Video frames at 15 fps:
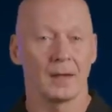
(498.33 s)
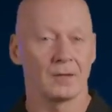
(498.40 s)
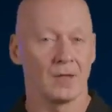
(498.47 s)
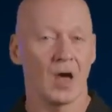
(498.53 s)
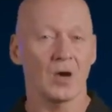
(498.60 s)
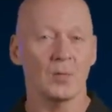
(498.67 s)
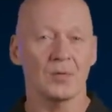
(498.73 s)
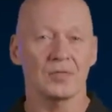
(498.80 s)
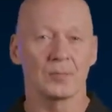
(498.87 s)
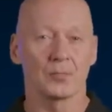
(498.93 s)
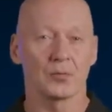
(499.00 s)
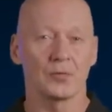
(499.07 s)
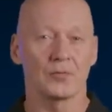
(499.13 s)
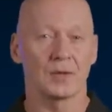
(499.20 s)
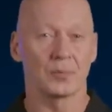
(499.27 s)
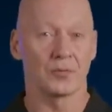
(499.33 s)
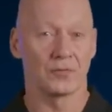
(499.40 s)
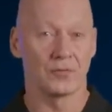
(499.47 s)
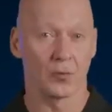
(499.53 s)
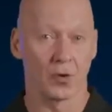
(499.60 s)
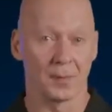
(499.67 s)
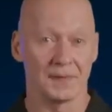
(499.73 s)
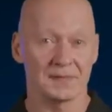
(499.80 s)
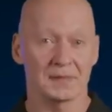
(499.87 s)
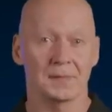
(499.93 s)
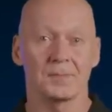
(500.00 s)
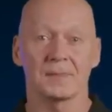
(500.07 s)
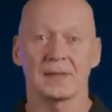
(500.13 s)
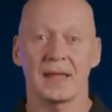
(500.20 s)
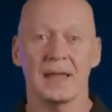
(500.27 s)
Along with improving performance,
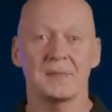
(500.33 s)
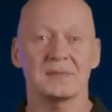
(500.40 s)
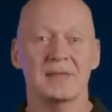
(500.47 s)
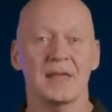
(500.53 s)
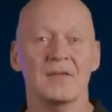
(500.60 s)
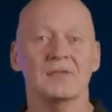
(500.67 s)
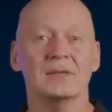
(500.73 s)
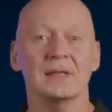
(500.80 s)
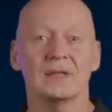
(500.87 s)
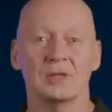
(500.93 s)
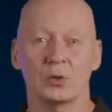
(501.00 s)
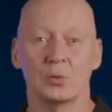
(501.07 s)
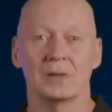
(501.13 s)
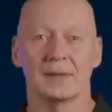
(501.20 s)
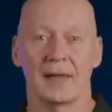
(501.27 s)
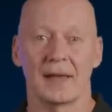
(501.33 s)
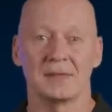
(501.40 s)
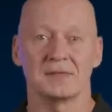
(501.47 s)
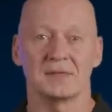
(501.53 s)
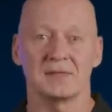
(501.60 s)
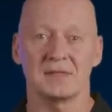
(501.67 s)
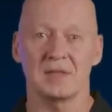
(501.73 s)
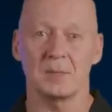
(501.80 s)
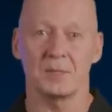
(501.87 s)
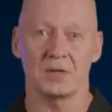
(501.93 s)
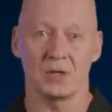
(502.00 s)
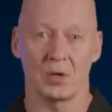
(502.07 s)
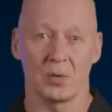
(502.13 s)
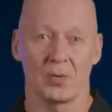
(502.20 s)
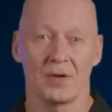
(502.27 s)
games heavily utilize the
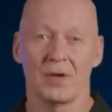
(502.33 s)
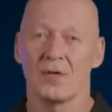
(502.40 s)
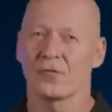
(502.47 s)
CPU